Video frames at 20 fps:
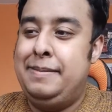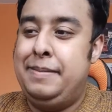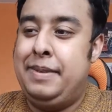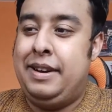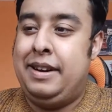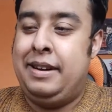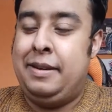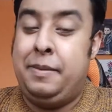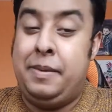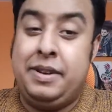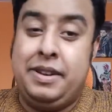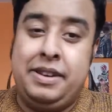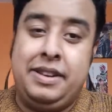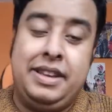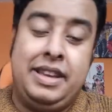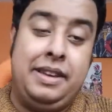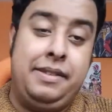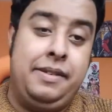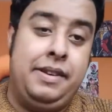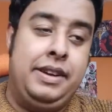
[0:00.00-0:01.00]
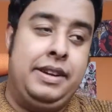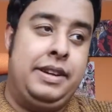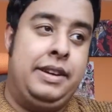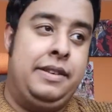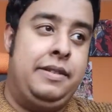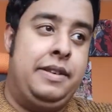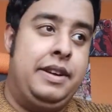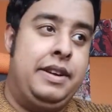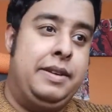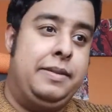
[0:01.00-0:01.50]
But I wanted to give it a
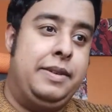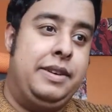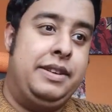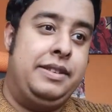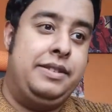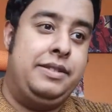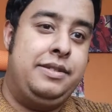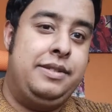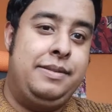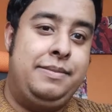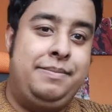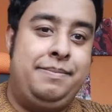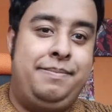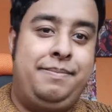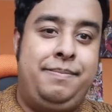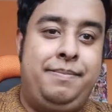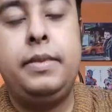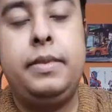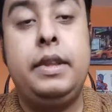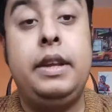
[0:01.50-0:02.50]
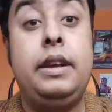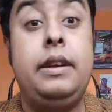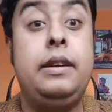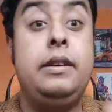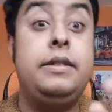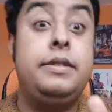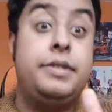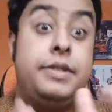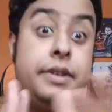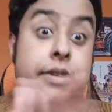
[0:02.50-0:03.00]
go anyways.
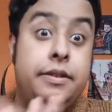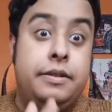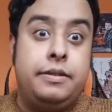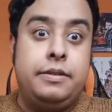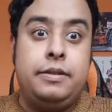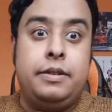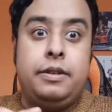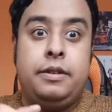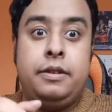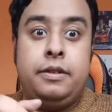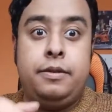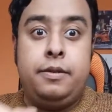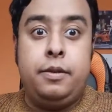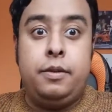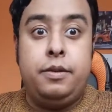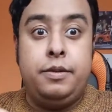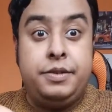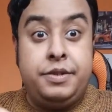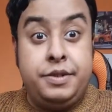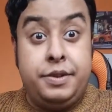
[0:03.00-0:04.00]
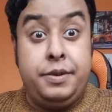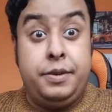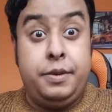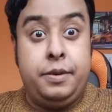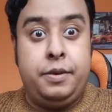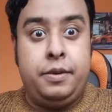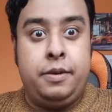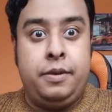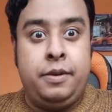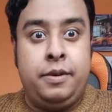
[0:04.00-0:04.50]
So, overall
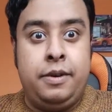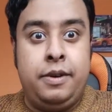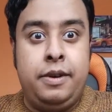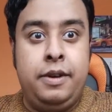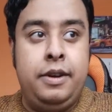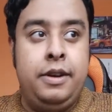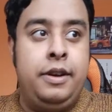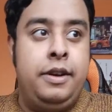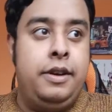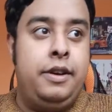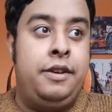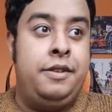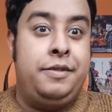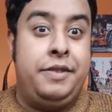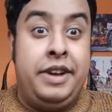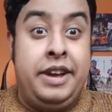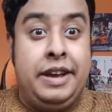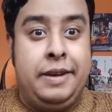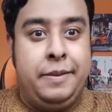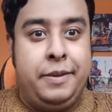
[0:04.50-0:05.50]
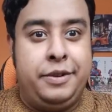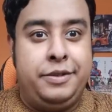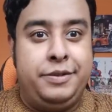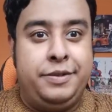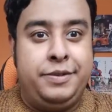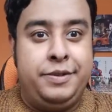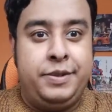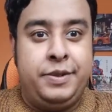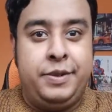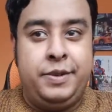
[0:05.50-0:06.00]
score of A1
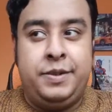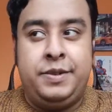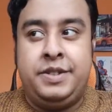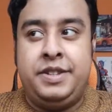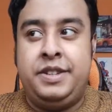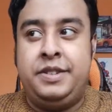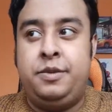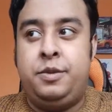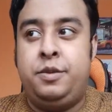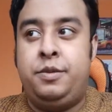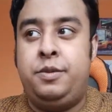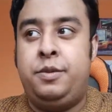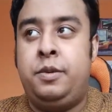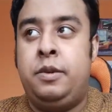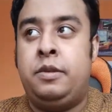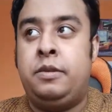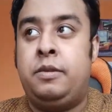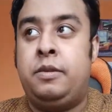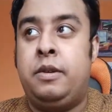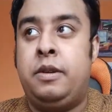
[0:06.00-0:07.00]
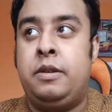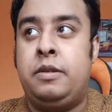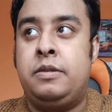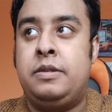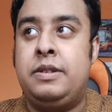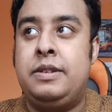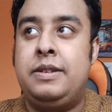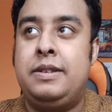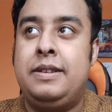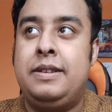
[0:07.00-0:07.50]
Foods in Northwold Road.